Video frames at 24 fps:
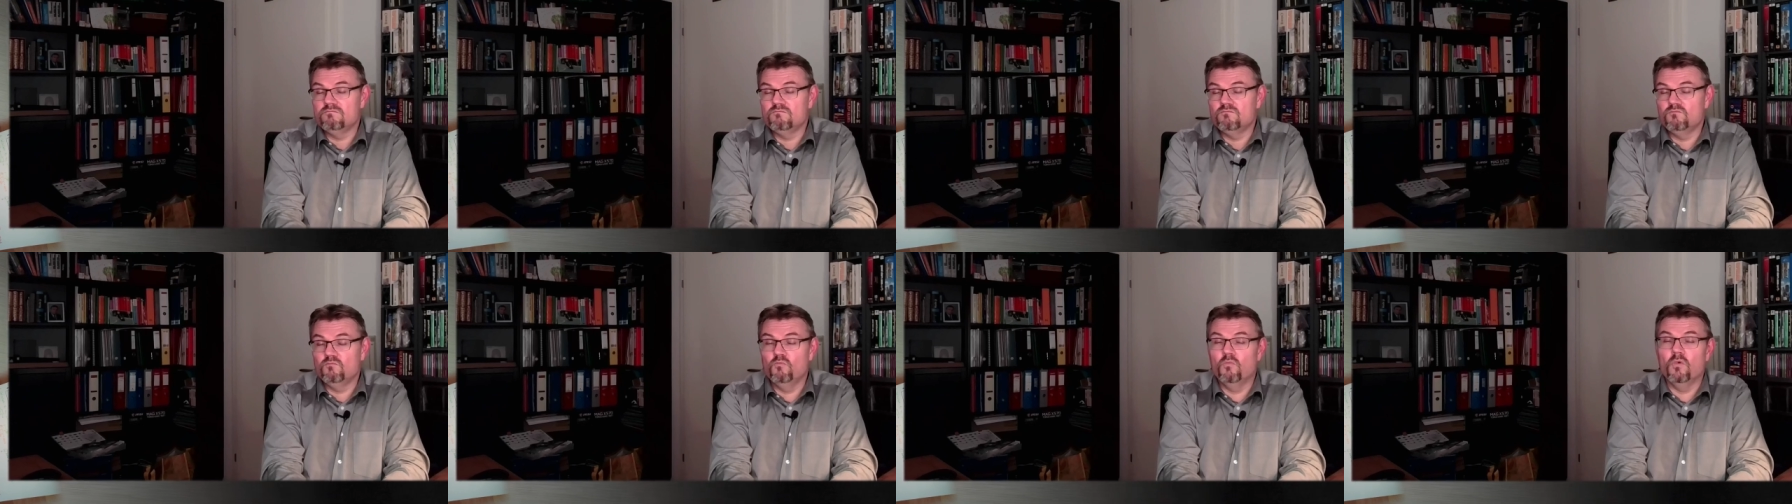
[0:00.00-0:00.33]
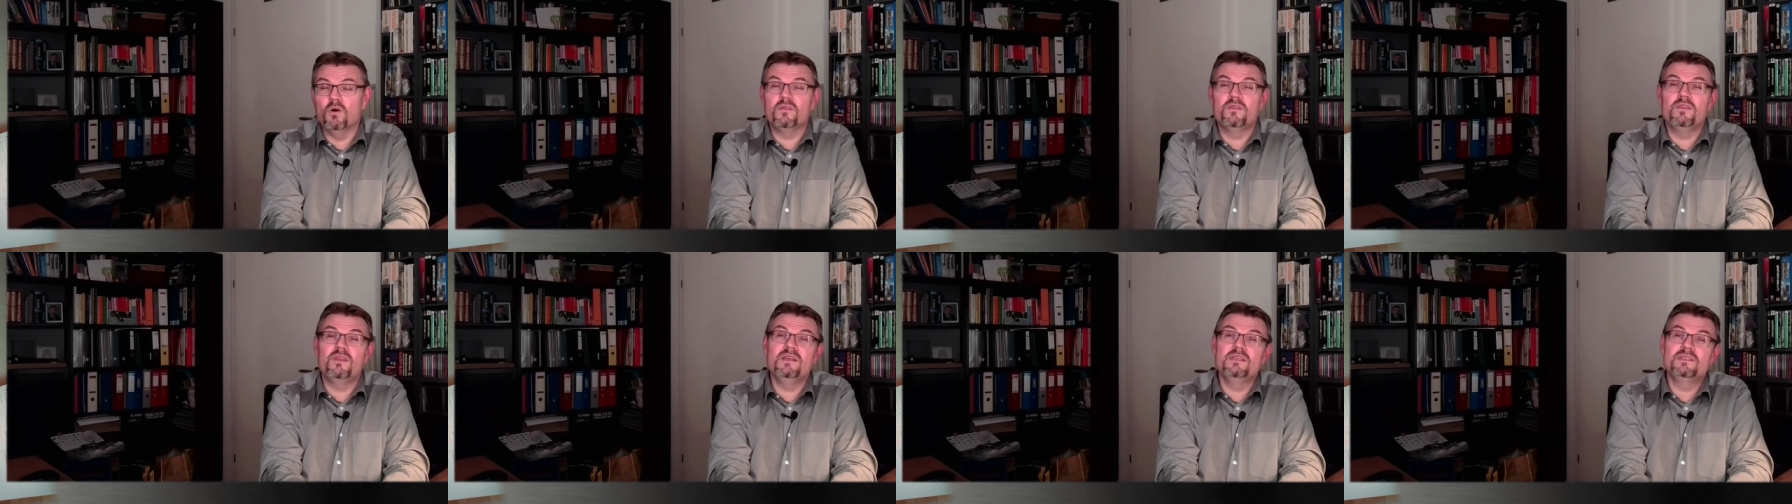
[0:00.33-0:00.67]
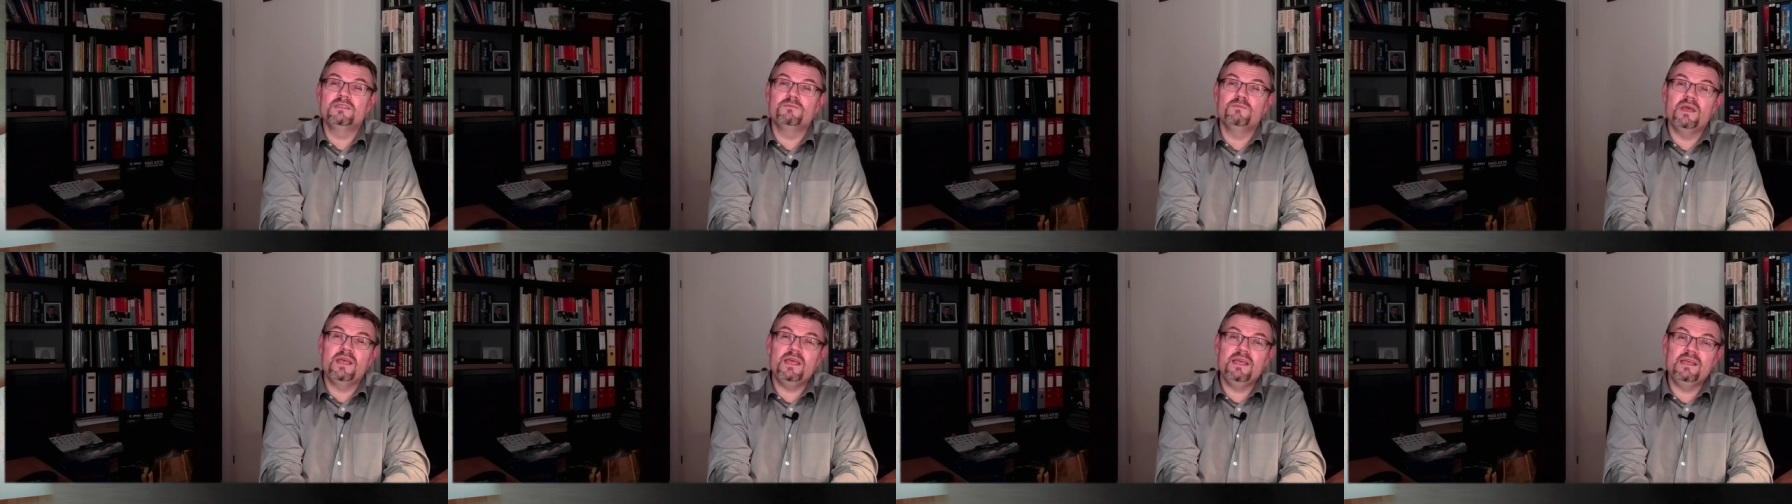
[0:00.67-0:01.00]
What this
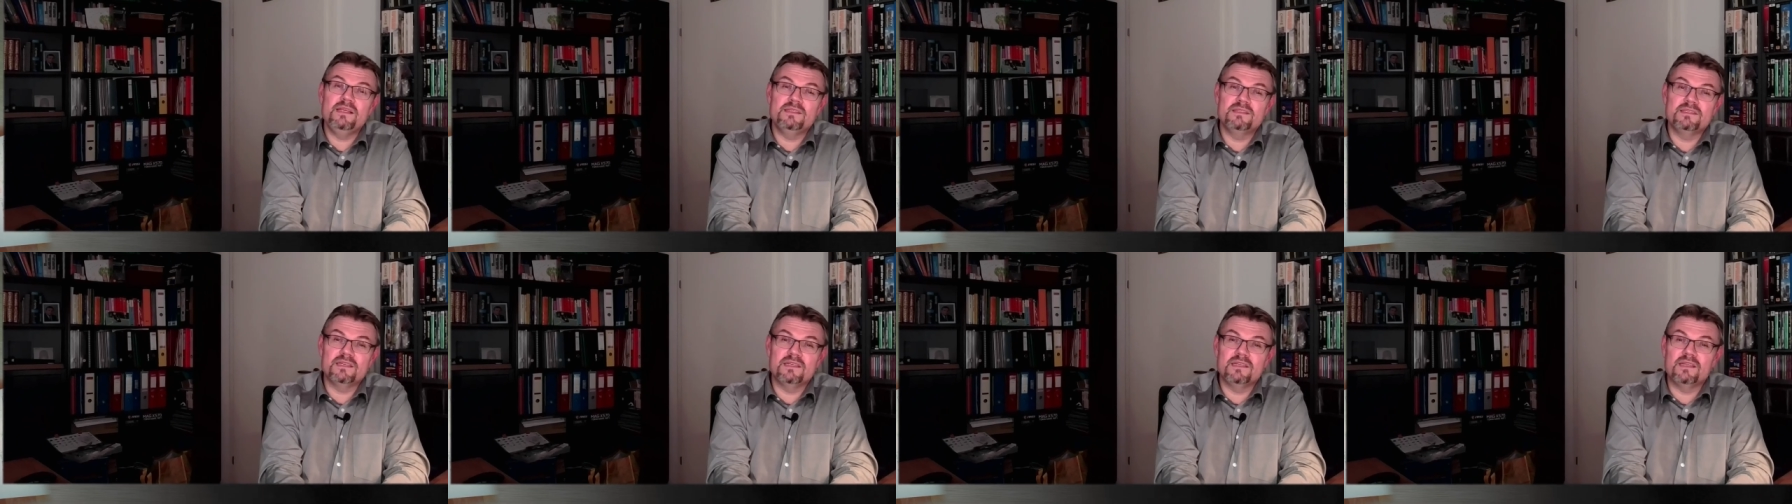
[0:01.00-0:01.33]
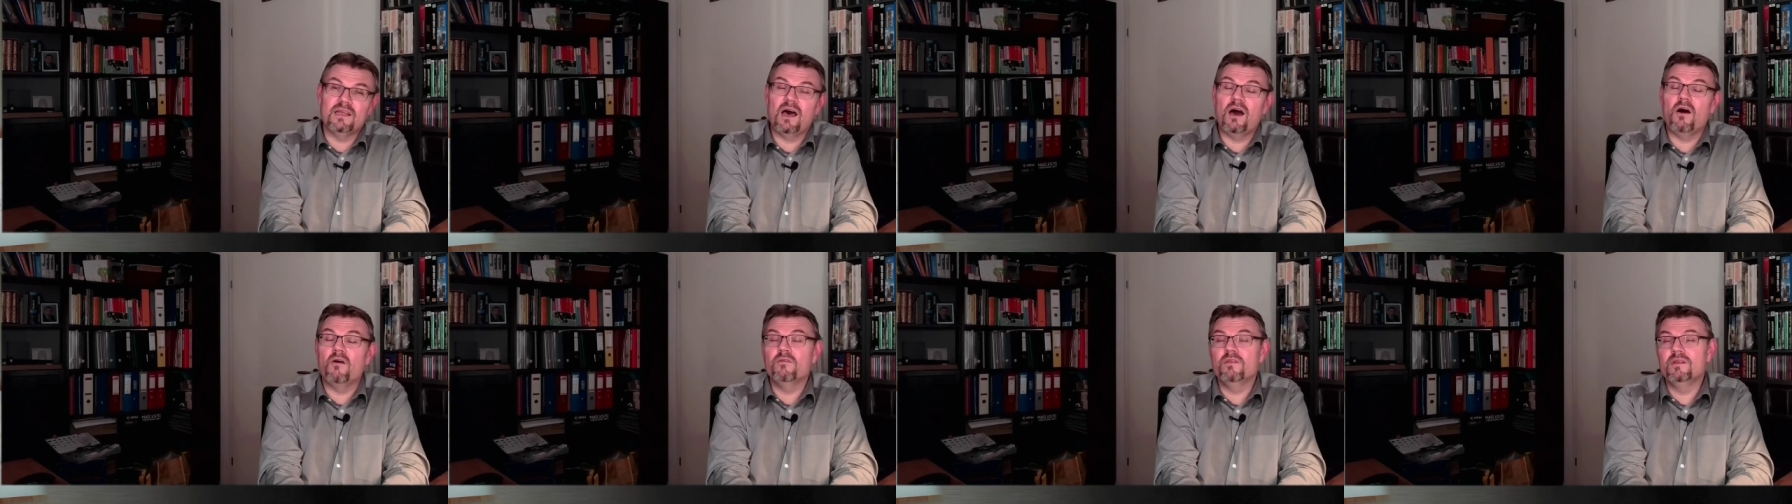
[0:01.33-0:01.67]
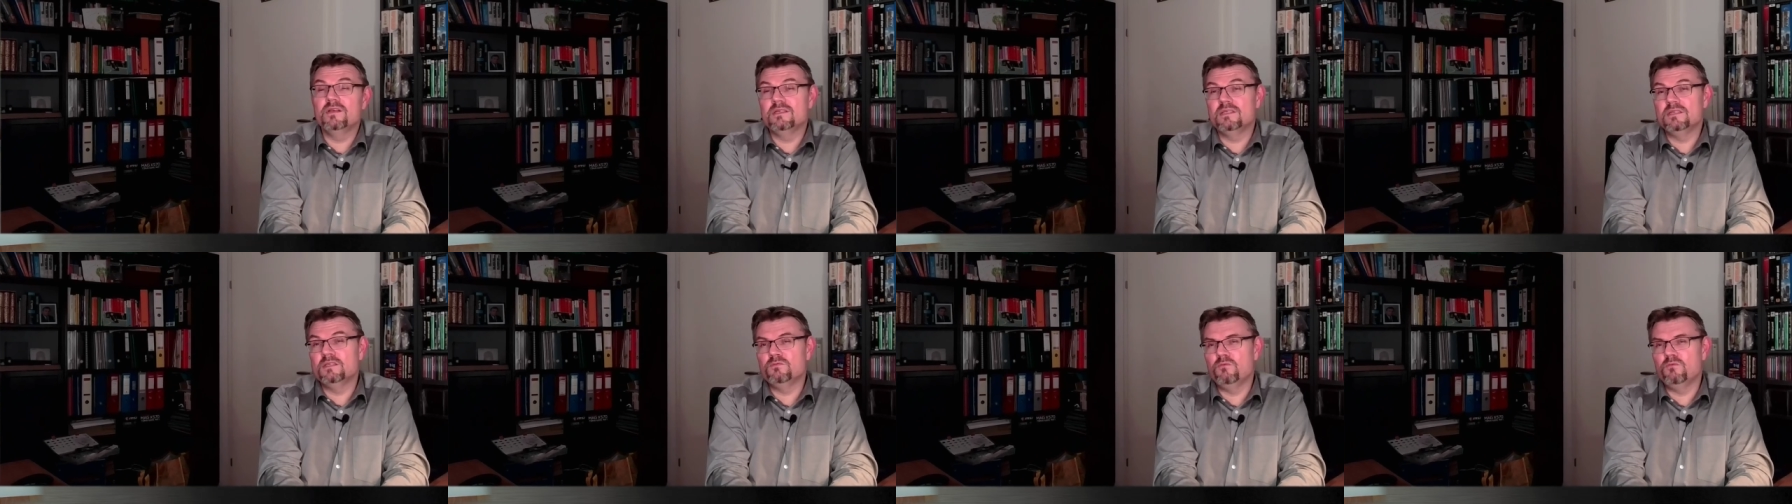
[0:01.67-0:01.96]
means and how this is